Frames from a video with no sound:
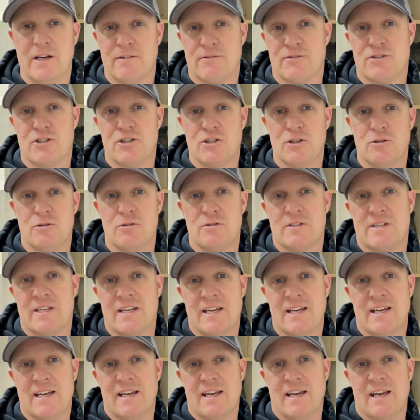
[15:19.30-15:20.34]
of shoes
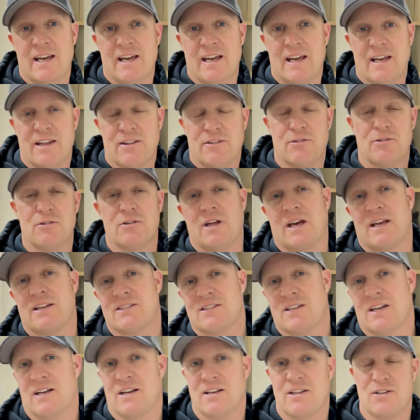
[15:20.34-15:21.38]
through that
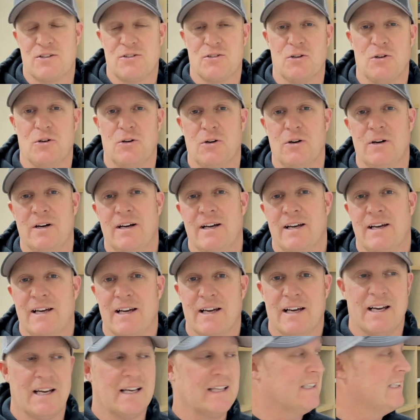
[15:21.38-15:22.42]
side of the door,
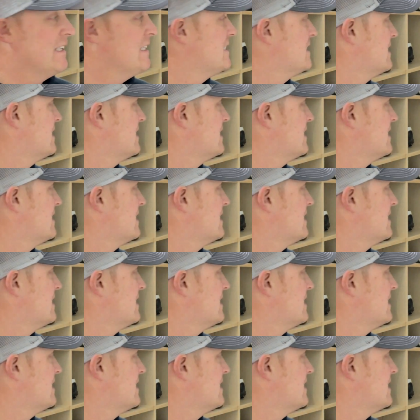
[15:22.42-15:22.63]
and this